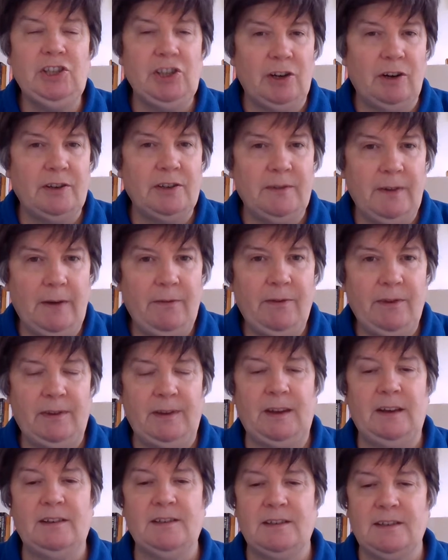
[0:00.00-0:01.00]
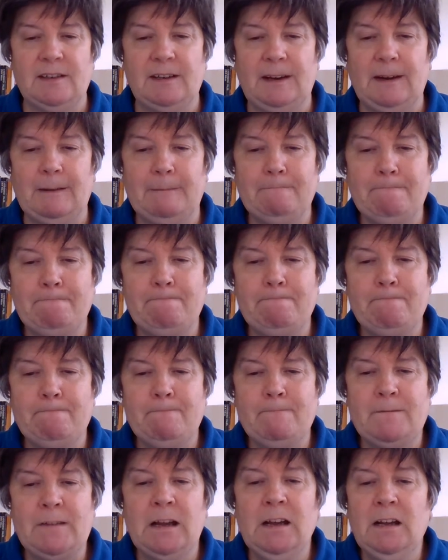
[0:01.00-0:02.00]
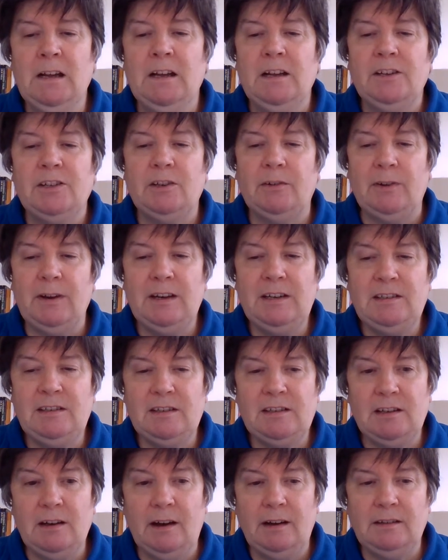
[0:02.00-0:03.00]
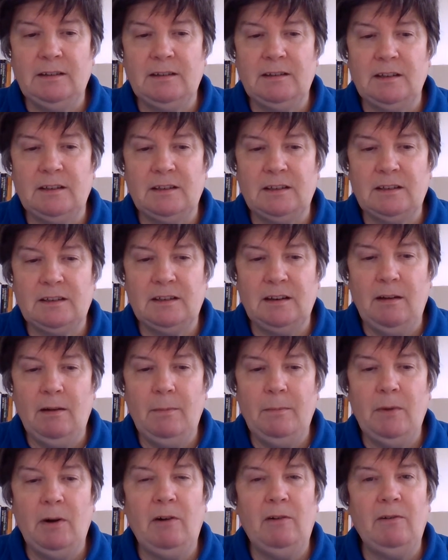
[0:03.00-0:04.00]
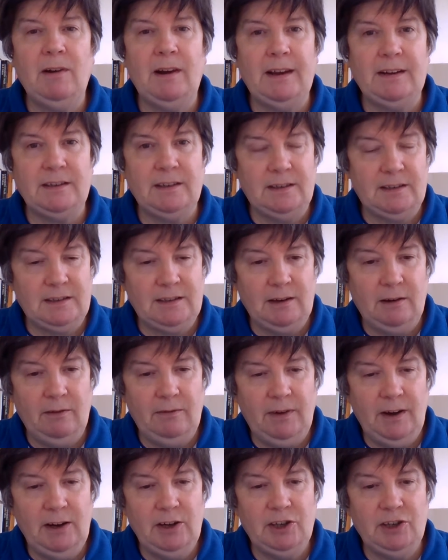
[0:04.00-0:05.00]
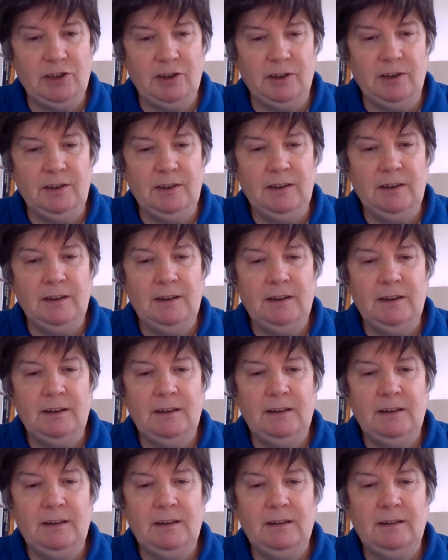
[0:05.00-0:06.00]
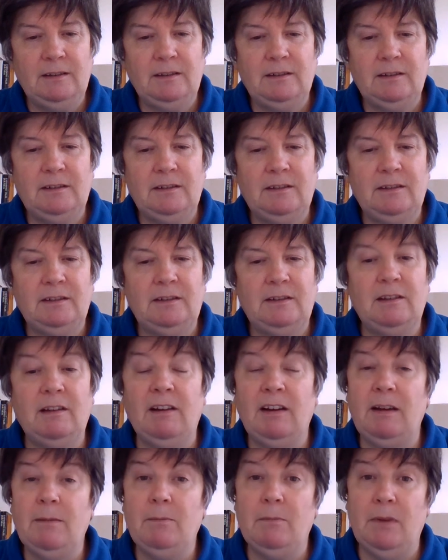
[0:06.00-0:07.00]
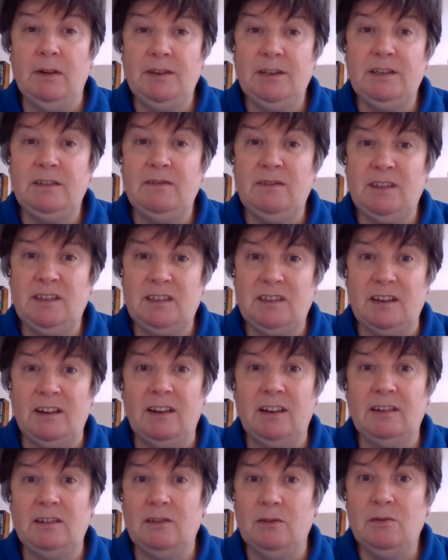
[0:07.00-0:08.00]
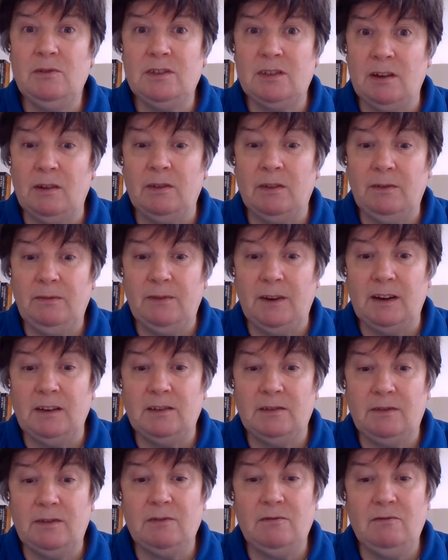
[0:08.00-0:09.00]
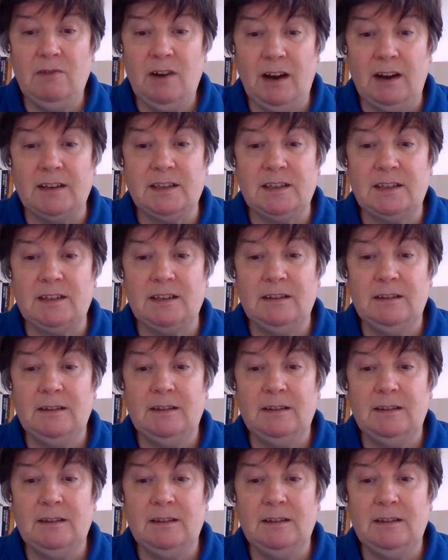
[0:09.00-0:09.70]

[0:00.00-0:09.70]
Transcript: charge of everything, isn't he? So if he's decided that some are elected to salvation, then he must have decided also the fate of the rest.